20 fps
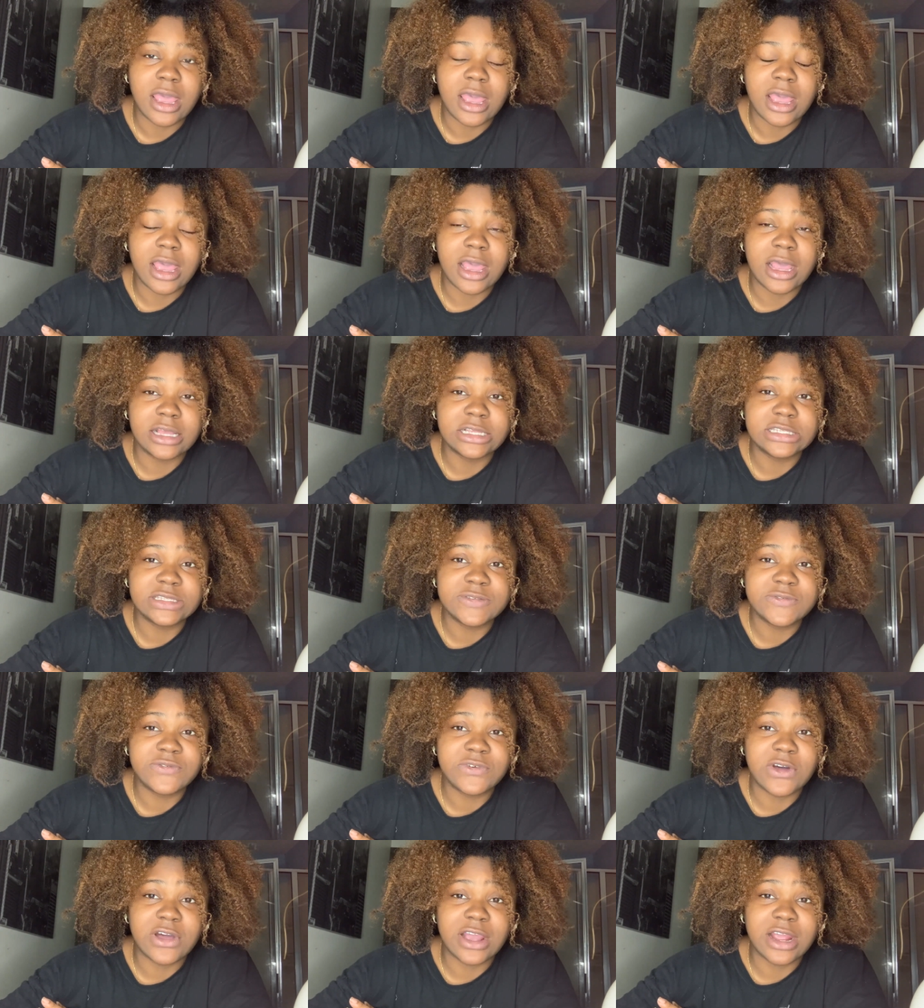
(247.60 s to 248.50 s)
as
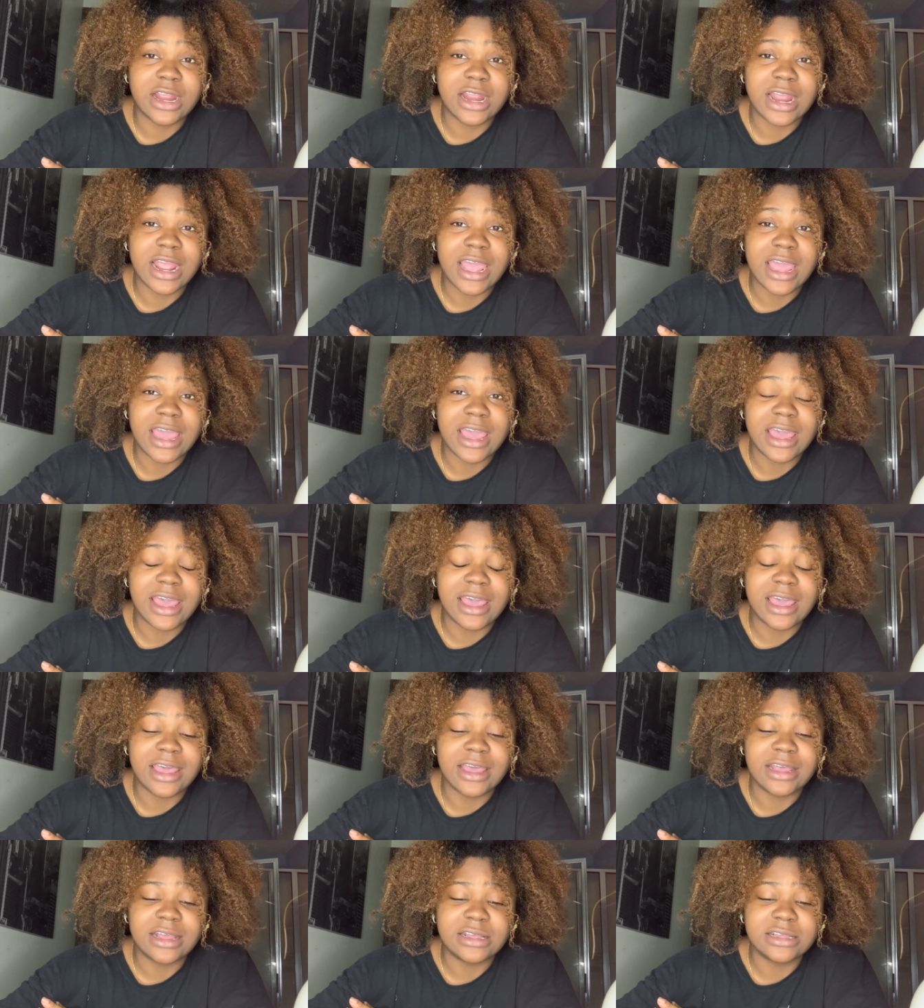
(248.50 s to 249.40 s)
far
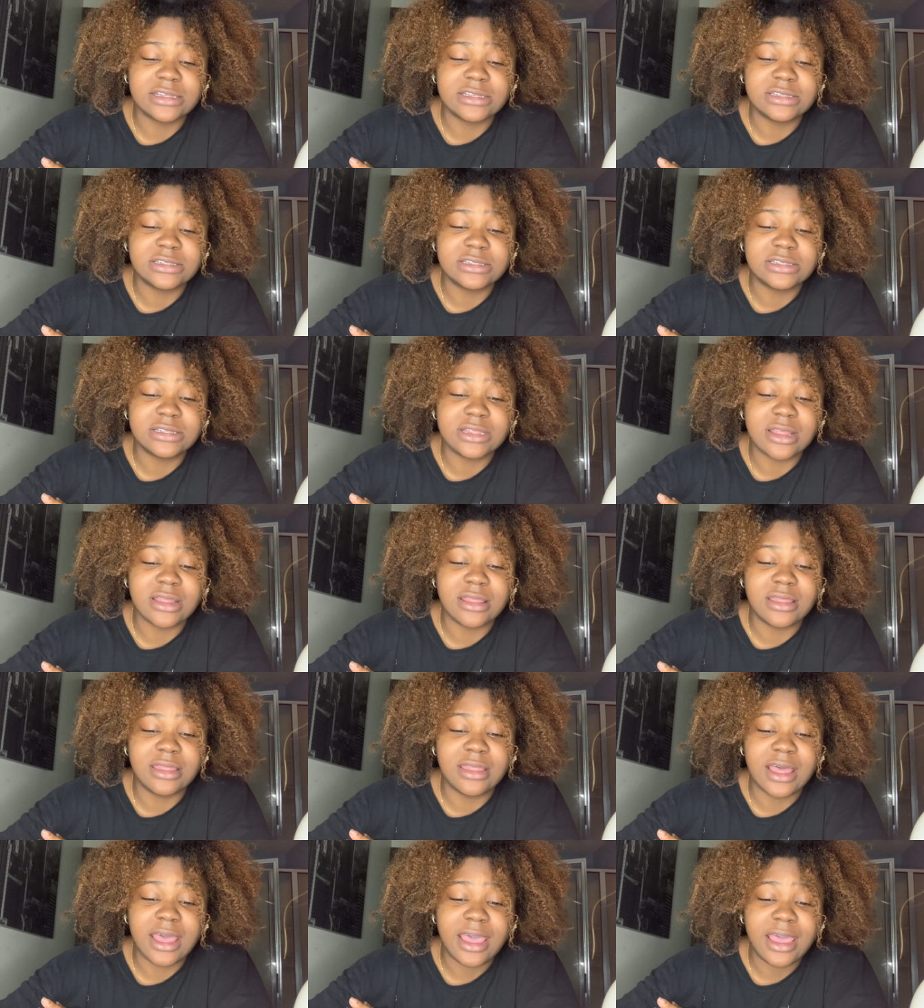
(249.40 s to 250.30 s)
as
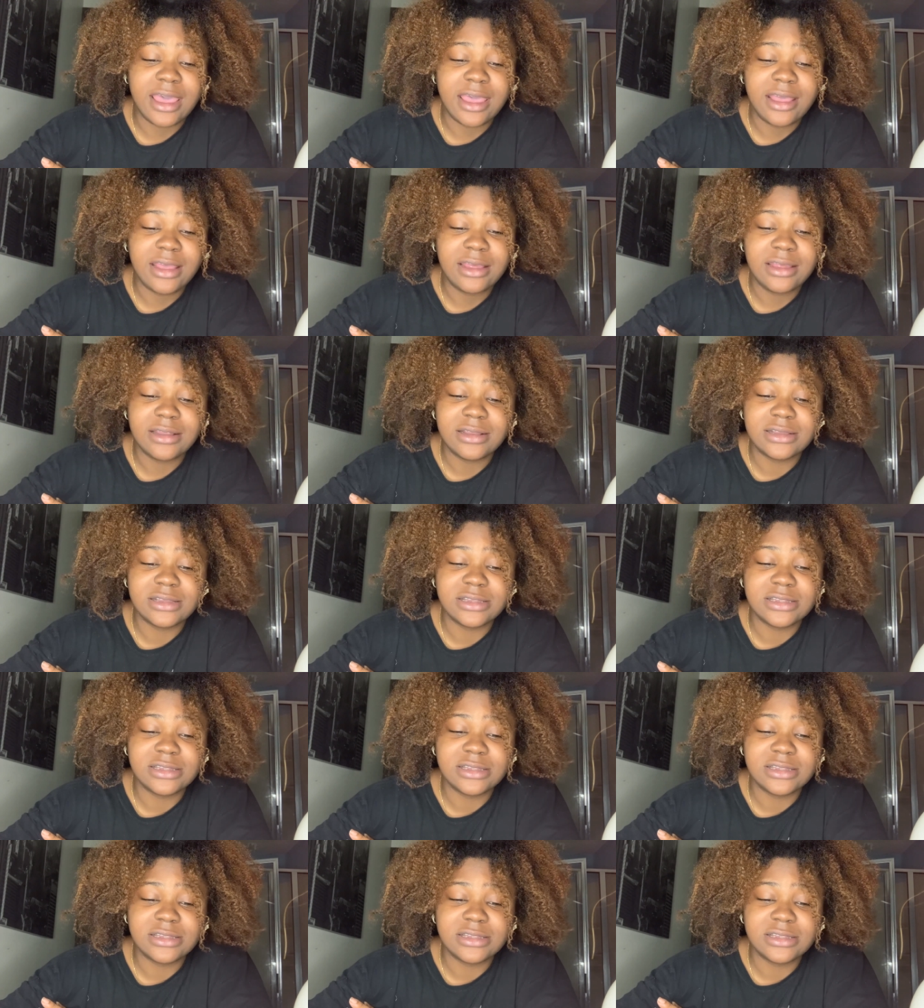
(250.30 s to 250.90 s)
that,